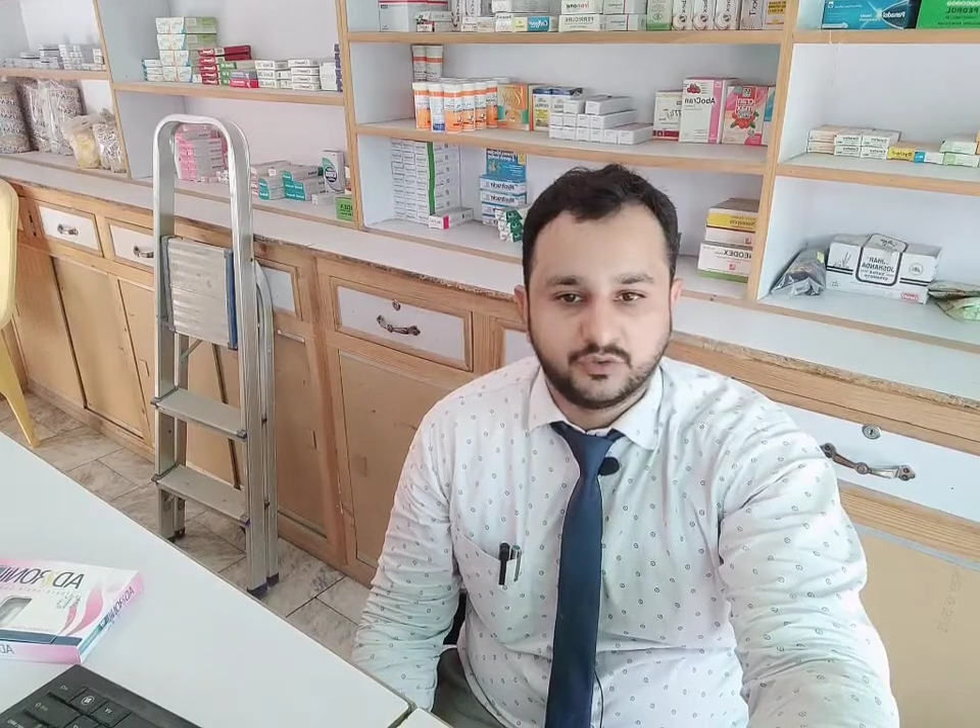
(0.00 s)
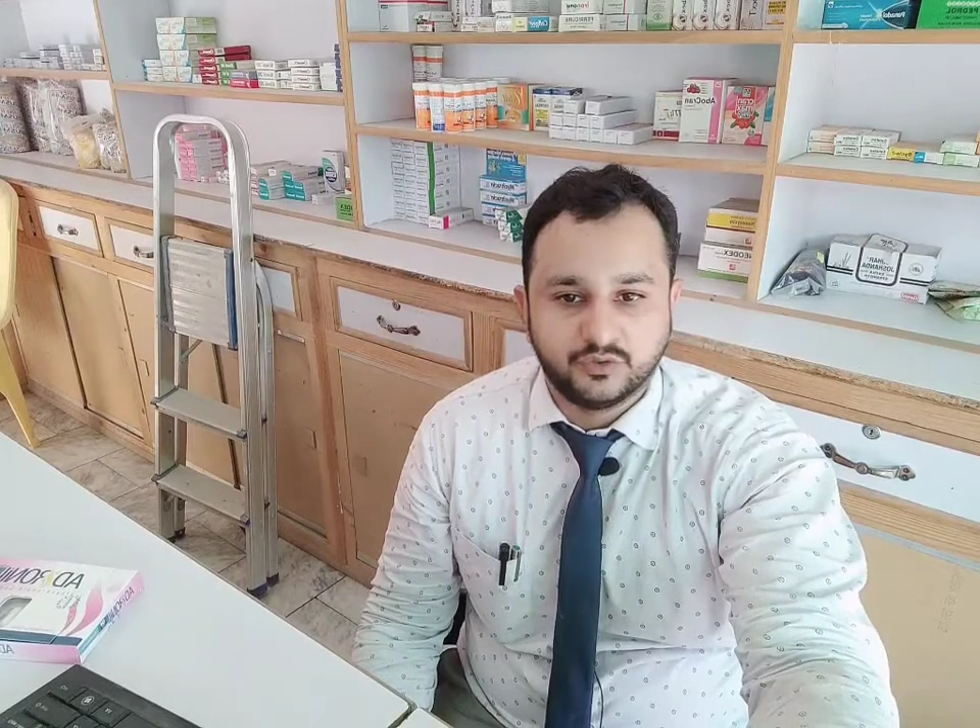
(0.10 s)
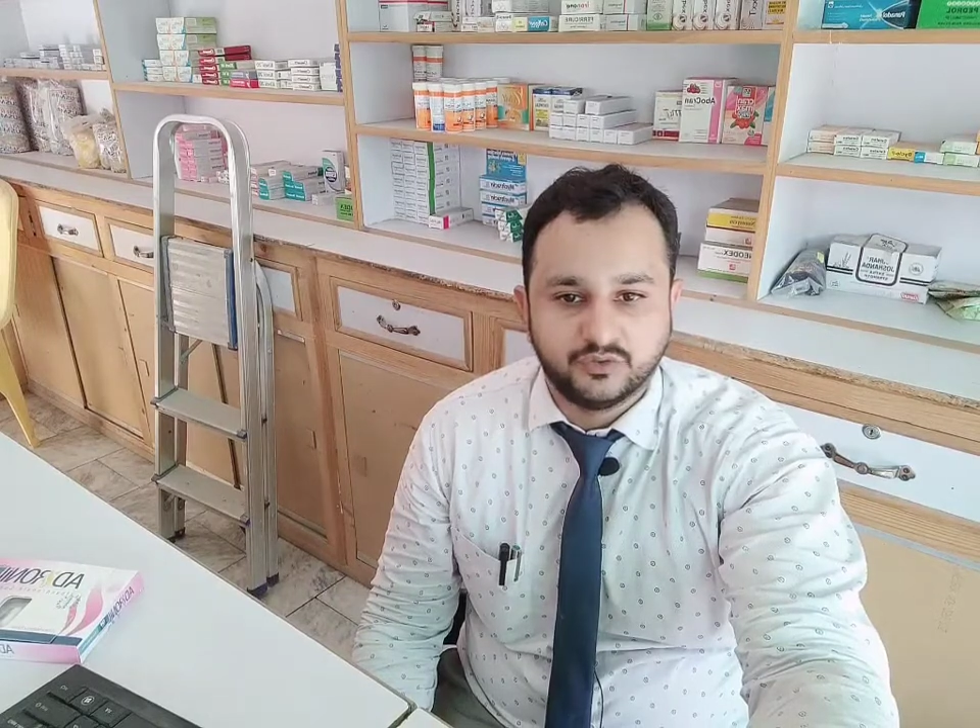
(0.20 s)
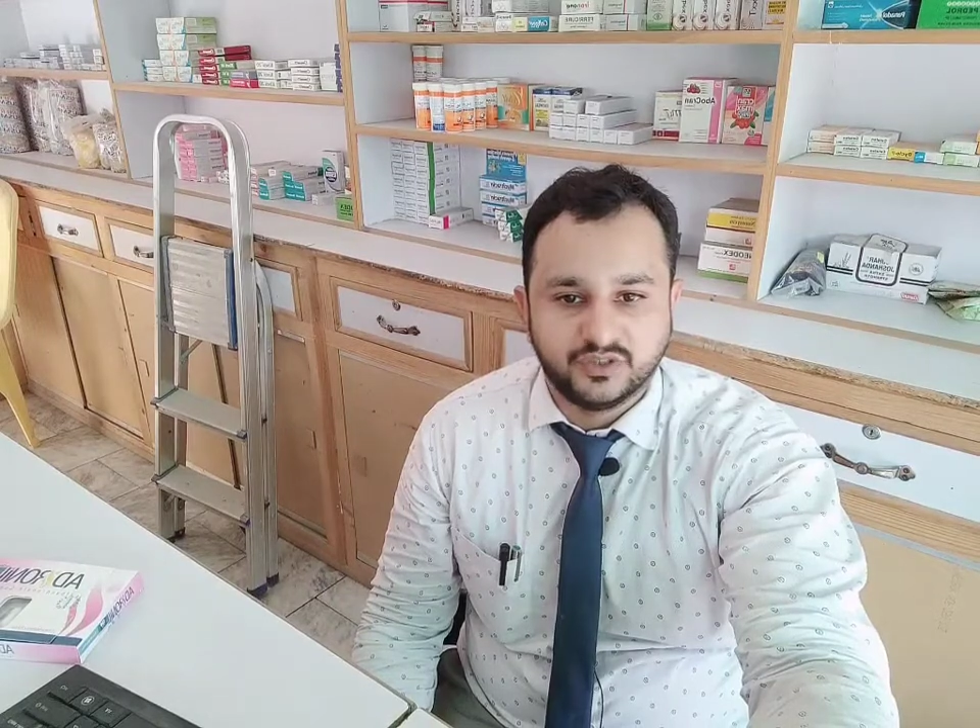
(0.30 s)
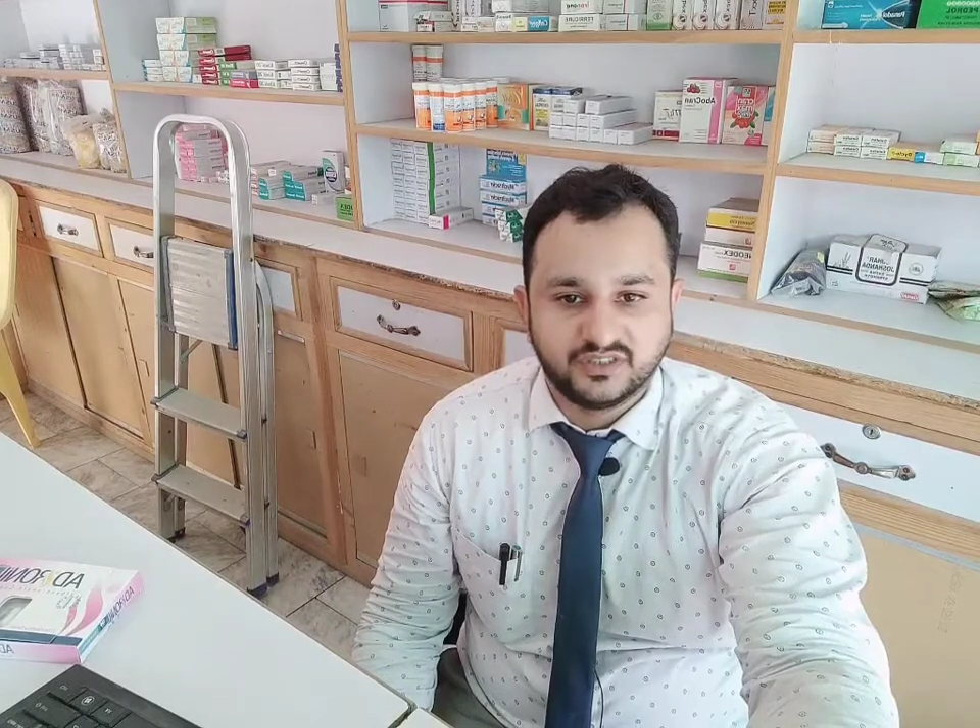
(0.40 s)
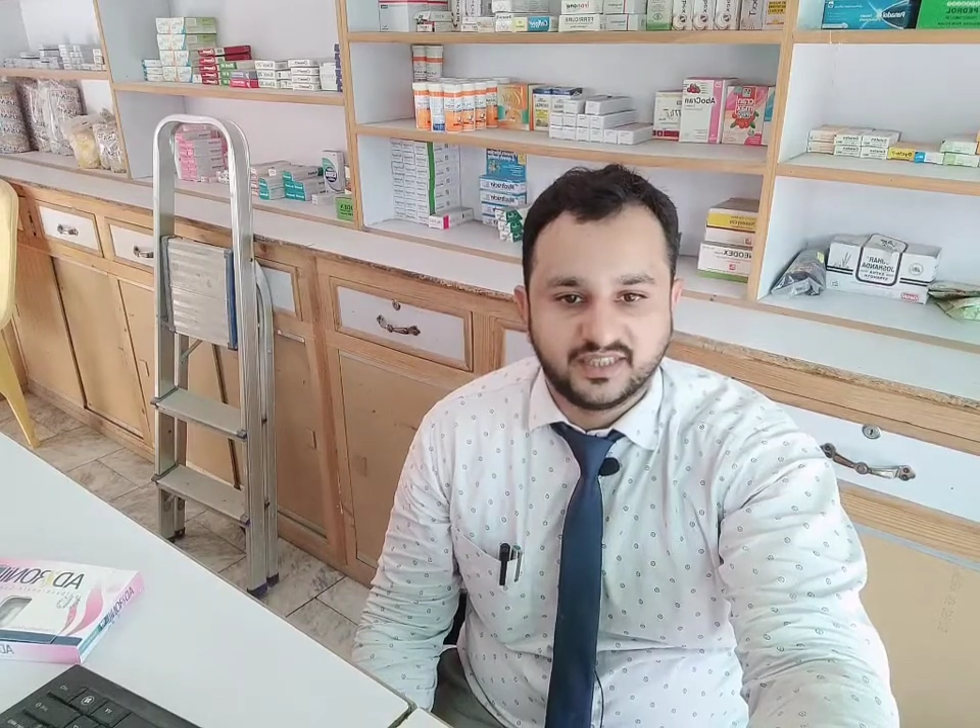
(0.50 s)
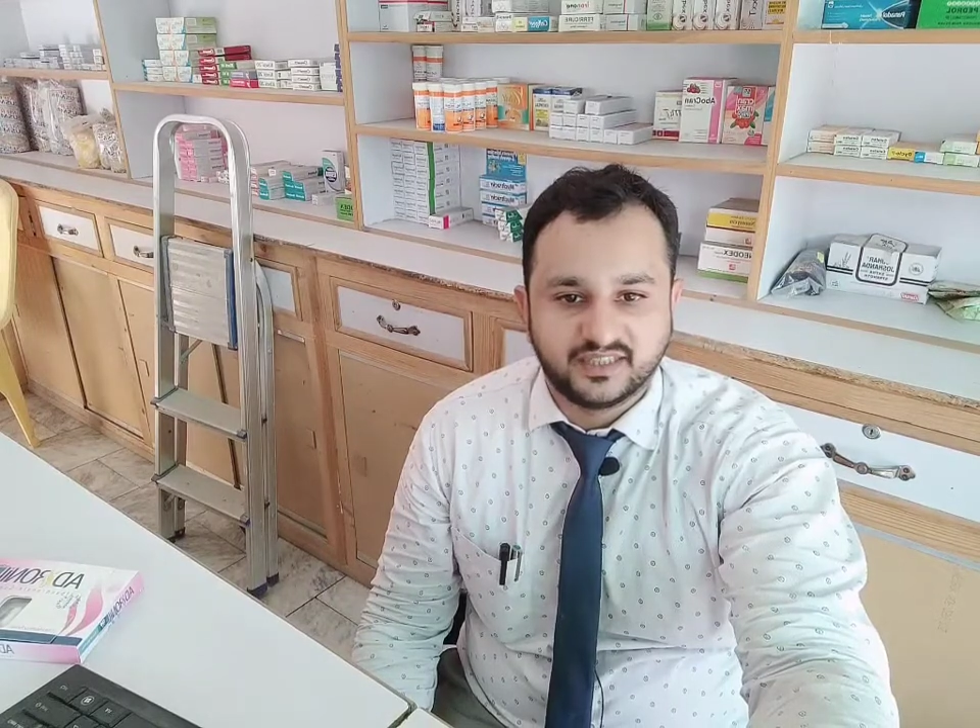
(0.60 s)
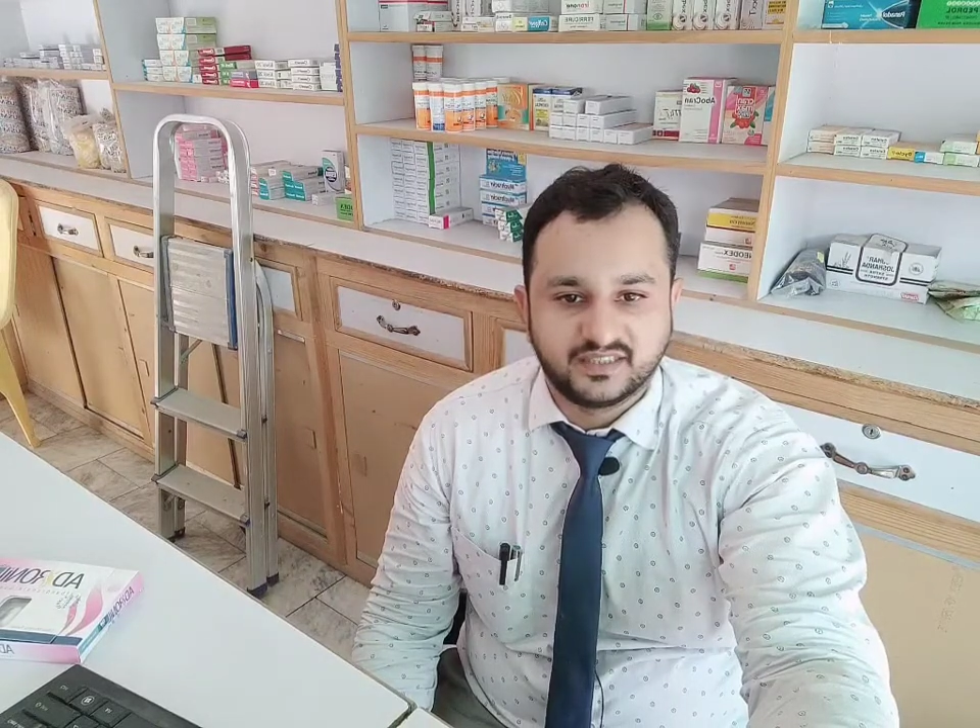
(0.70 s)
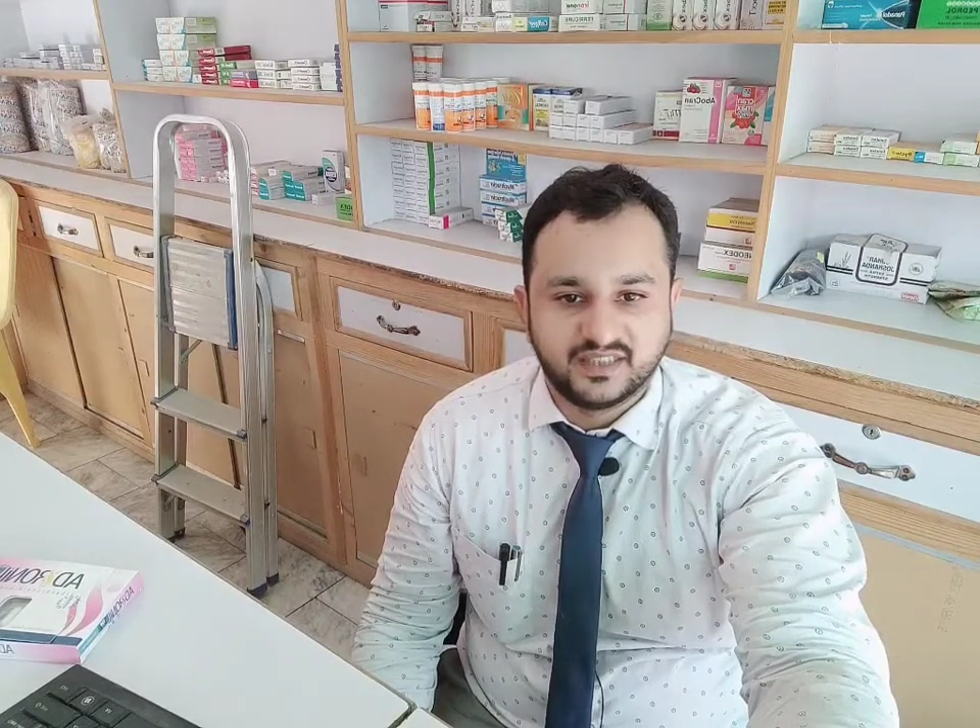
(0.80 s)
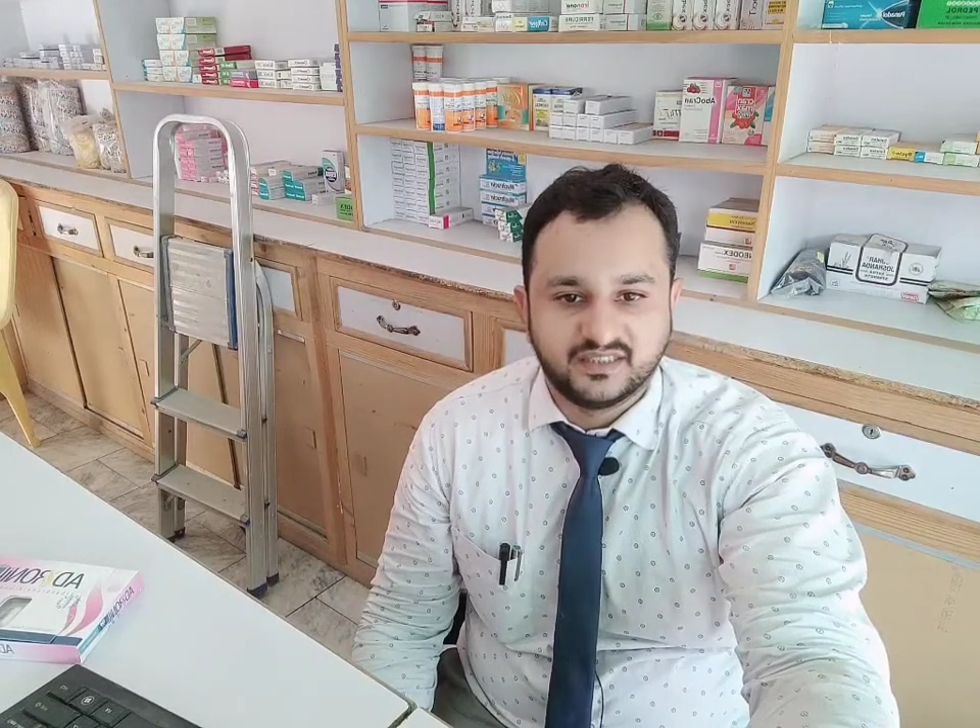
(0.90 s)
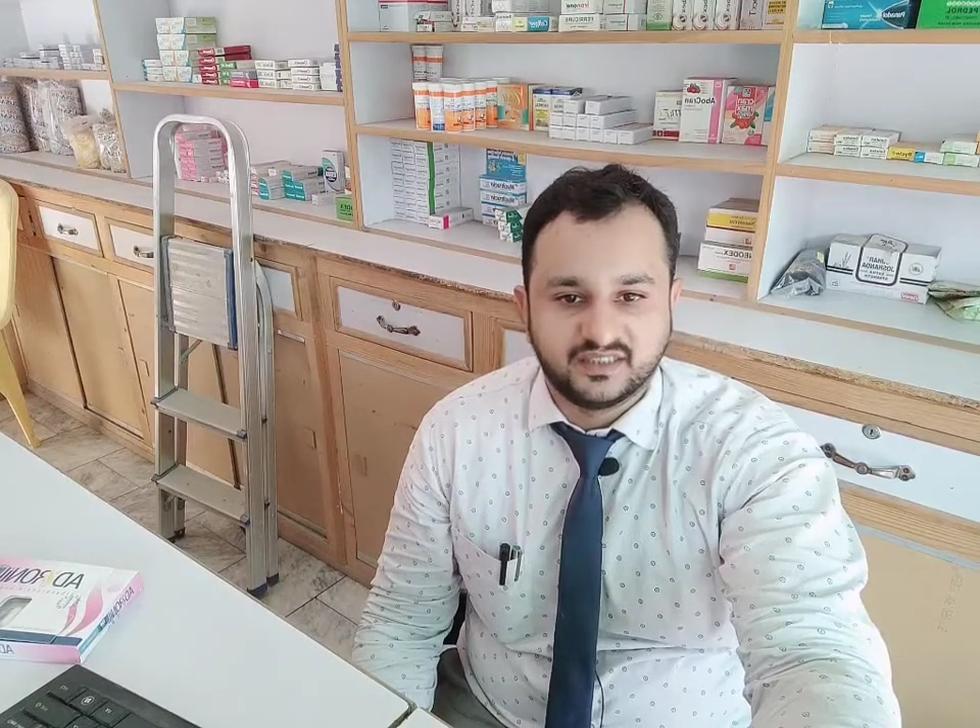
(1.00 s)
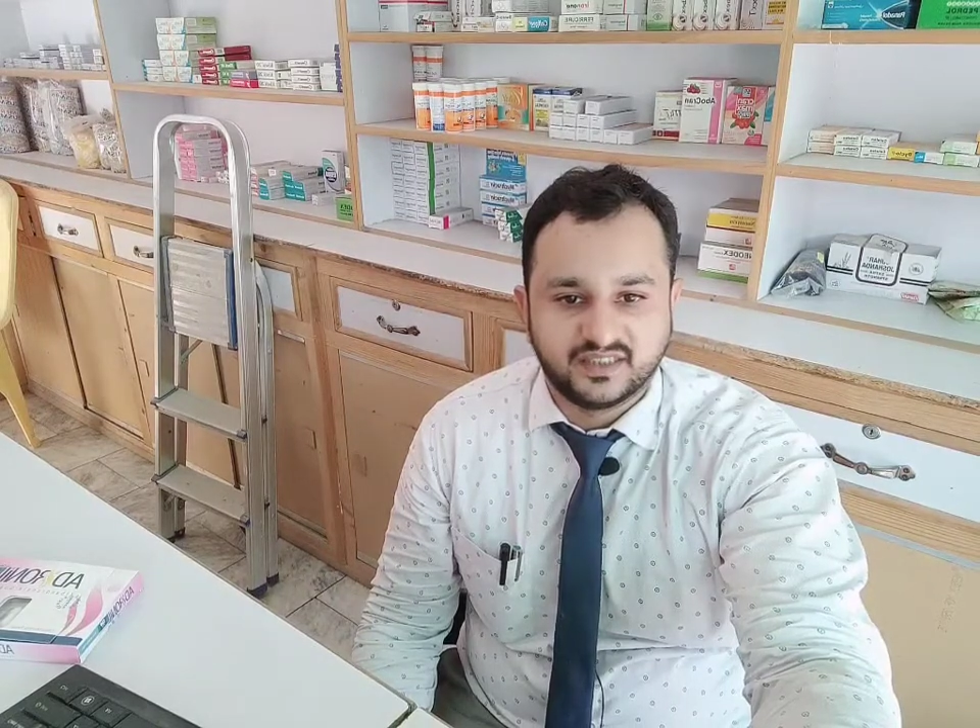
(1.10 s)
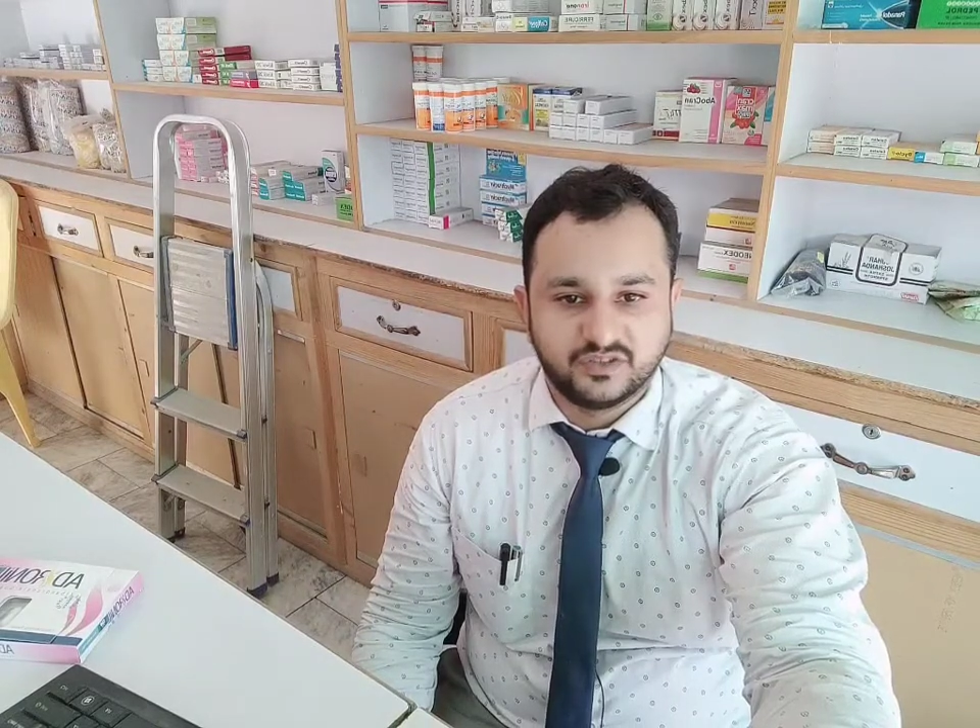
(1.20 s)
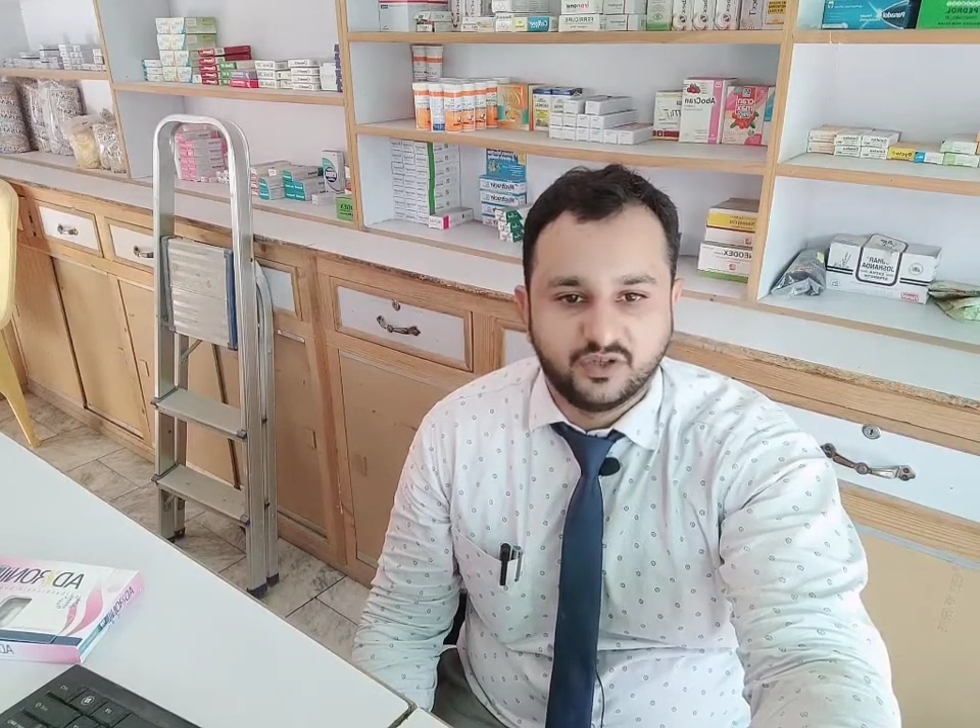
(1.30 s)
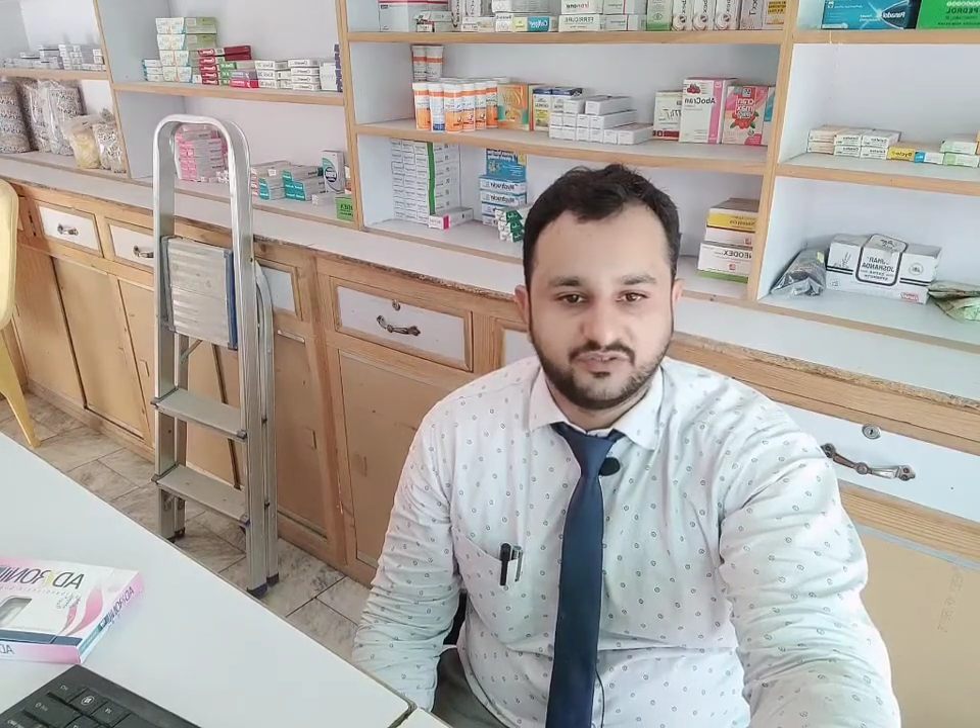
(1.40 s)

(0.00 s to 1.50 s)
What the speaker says: to you is greater than the risk